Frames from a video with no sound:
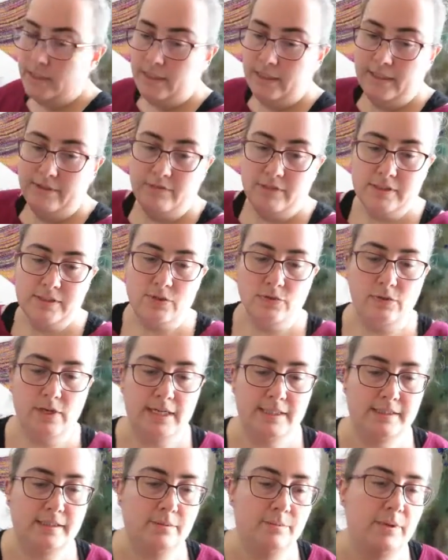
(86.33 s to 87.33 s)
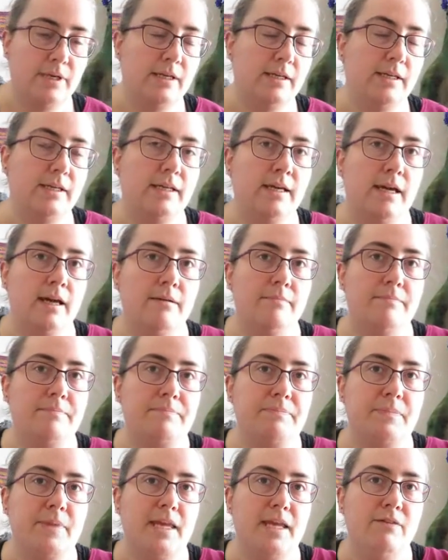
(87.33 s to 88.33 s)
to leave it till later, but
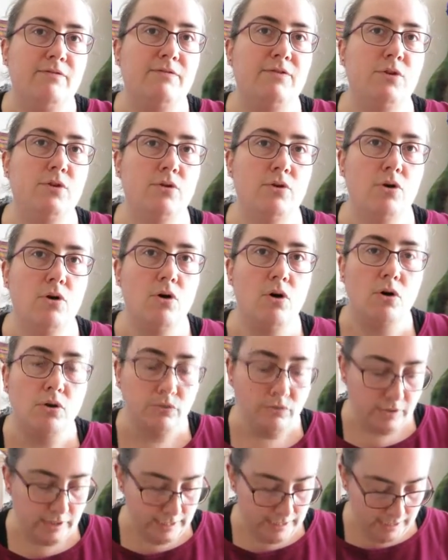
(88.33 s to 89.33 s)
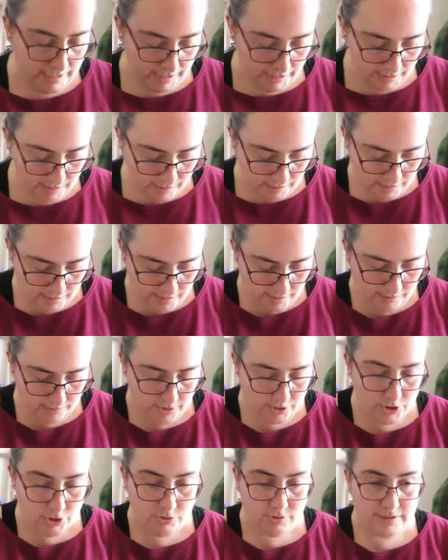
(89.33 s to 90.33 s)
if you're on the
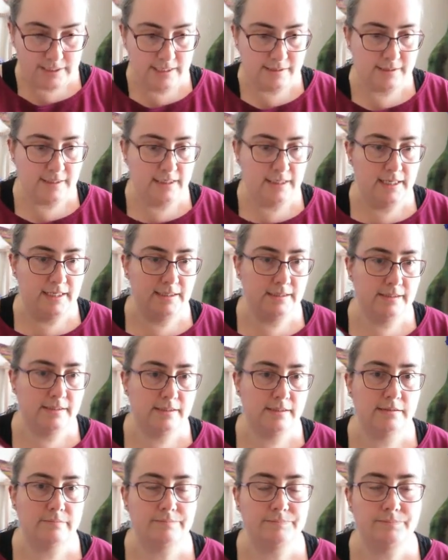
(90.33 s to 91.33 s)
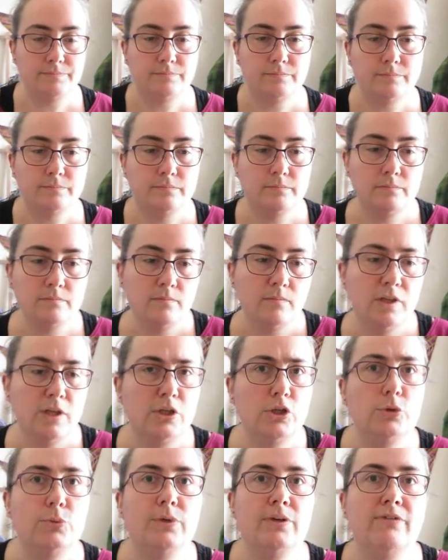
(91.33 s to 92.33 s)
newsletter list,
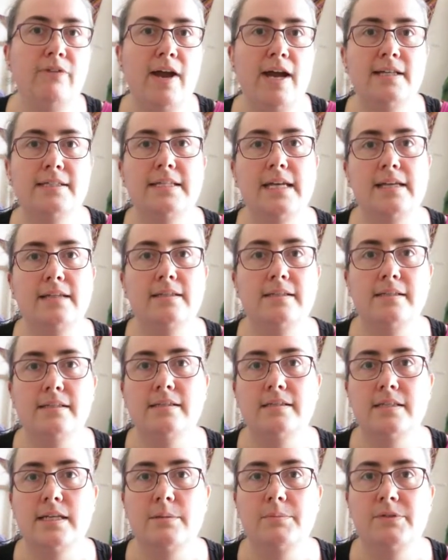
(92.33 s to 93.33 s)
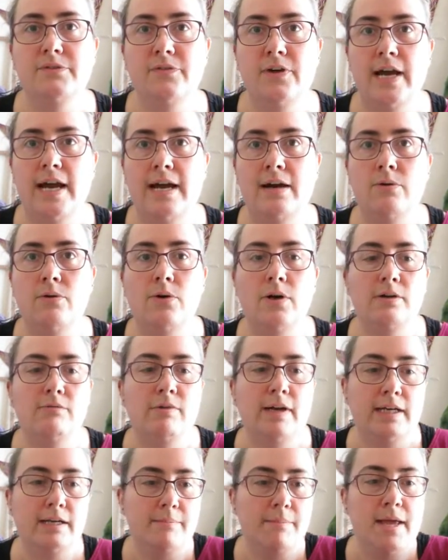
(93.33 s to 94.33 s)
you would have had hints and tips for how I
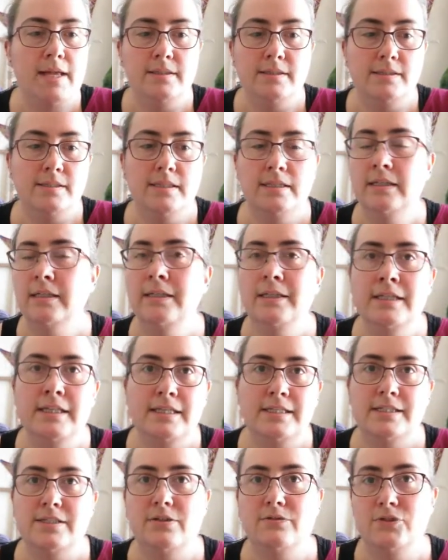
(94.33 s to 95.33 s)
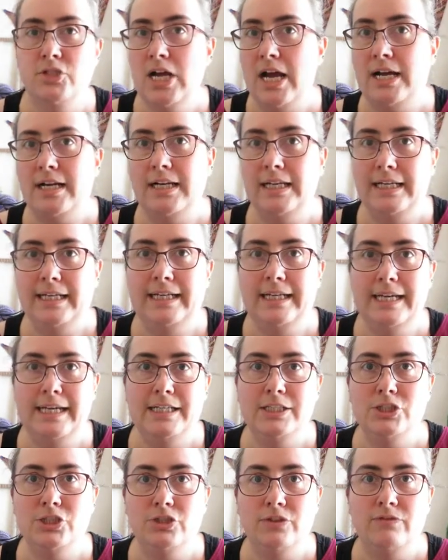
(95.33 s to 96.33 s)
recommend sort of tackling
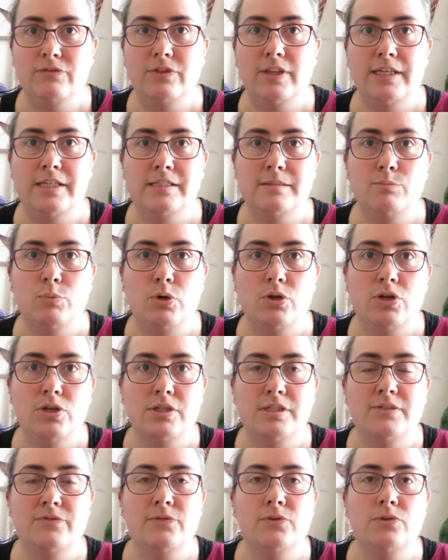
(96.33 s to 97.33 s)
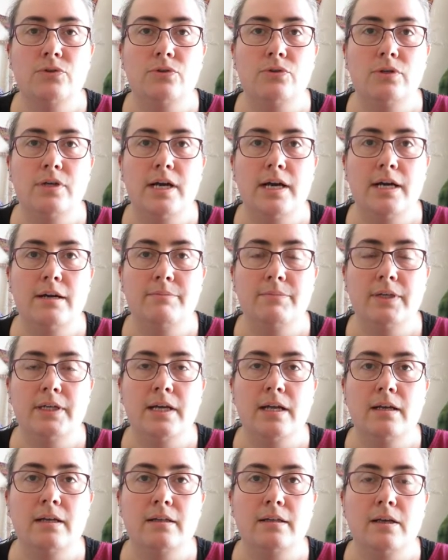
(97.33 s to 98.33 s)
each of these products for the
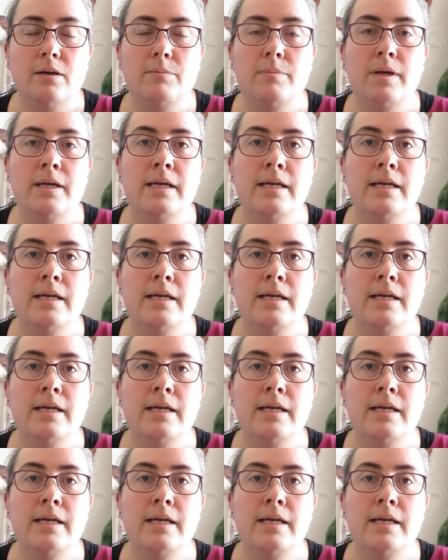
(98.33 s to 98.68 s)
Colour Club.